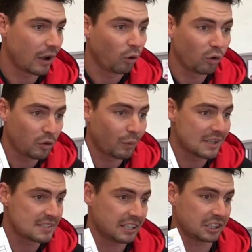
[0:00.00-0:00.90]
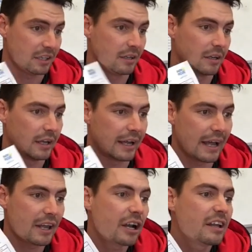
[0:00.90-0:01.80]
All in the one session, okay?
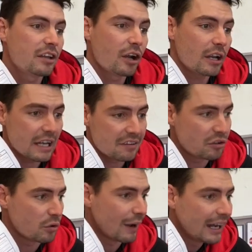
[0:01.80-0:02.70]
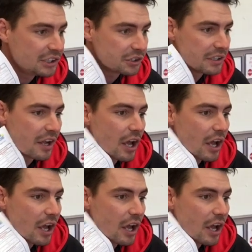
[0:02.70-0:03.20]
You don't need to do 100